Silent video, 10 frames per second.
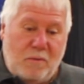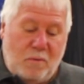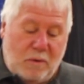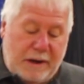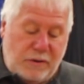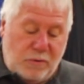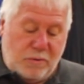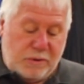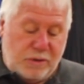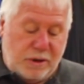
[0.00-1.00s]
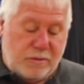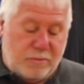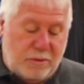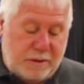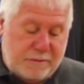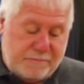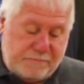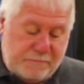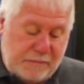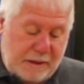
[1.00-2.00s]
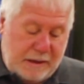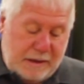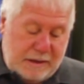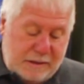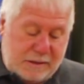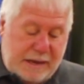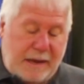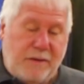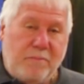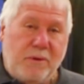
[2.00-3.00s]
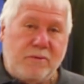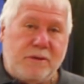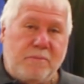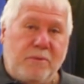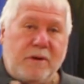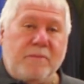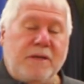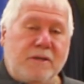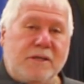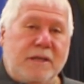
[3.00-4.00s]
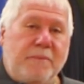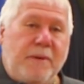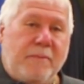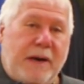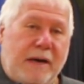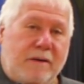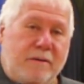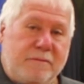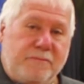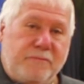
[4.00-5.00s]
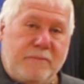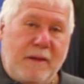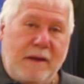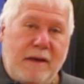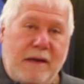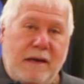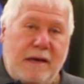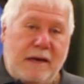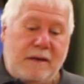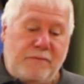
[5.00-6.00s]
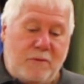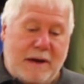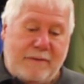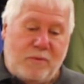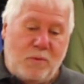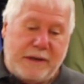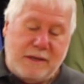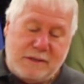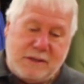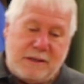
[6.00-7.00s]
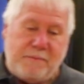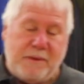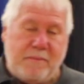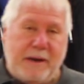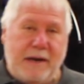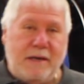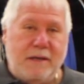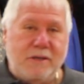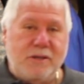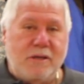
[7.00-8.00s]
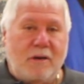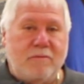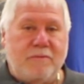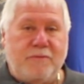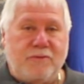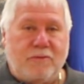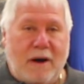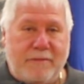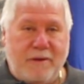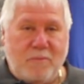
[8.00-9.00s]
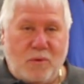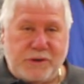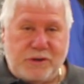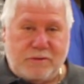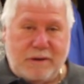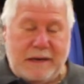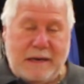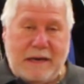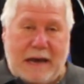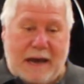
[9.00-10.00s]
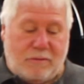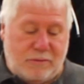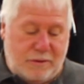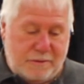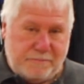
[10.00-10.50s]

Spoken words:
What you would do is take the boots and put them in your sleeping bag. And if you have a Wiggy sleeping bag, it is known for driving moisture out.